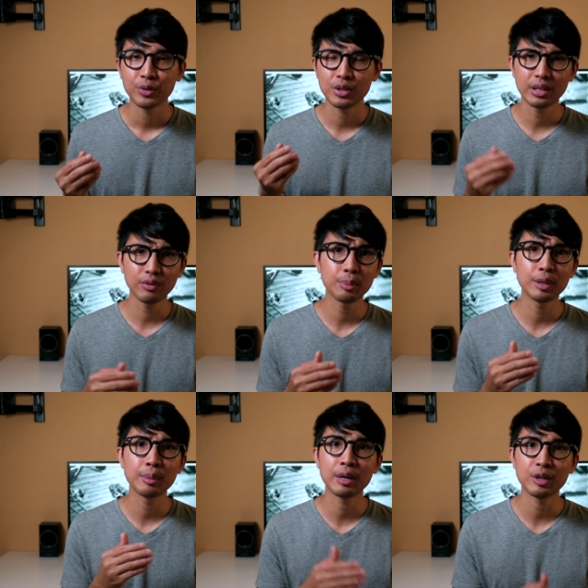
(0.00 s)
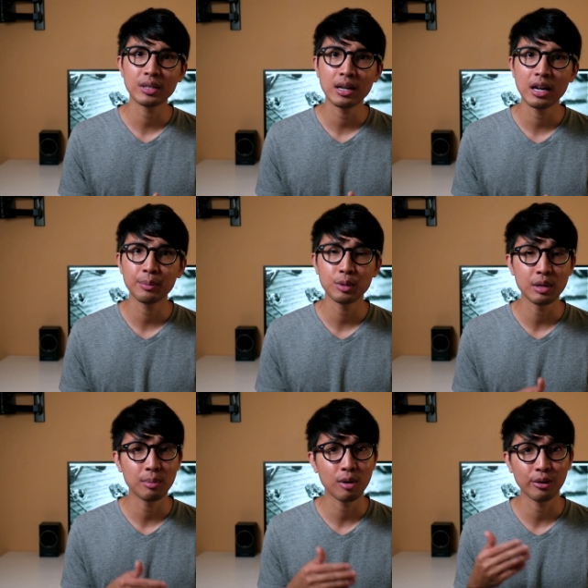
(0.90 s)
there's never been a better time to
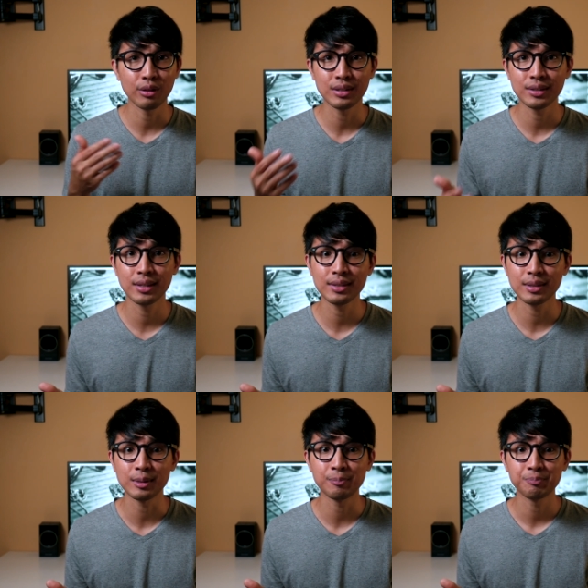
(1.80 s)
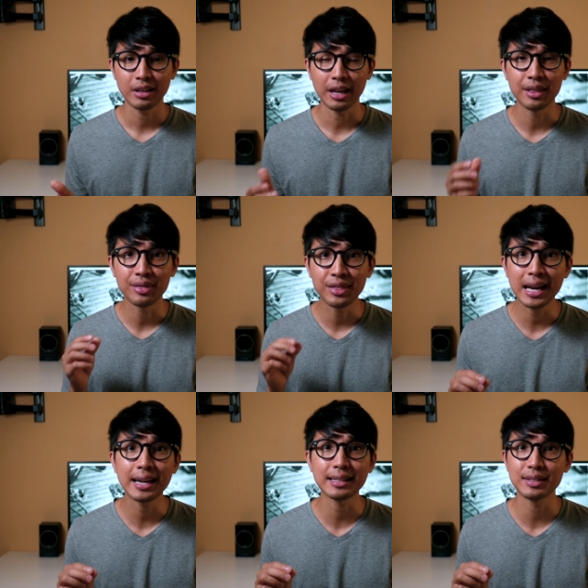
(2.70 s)
be a part of the system, and
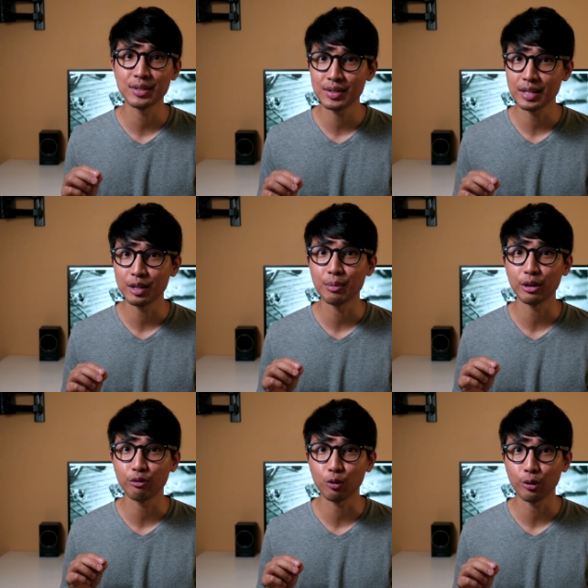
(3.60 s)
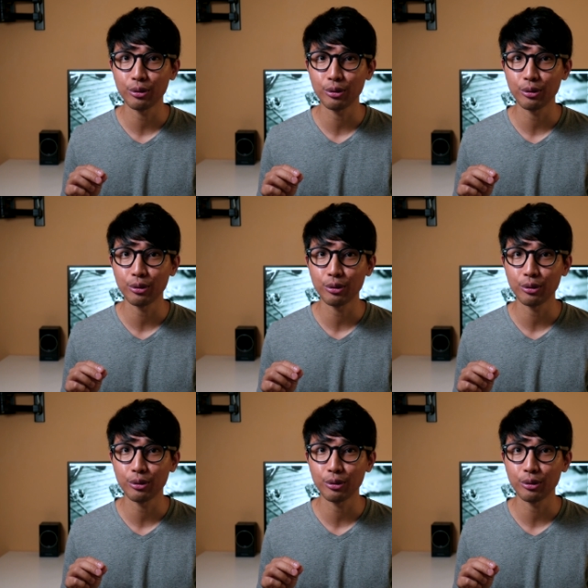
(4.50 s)
that is the state of Micro Four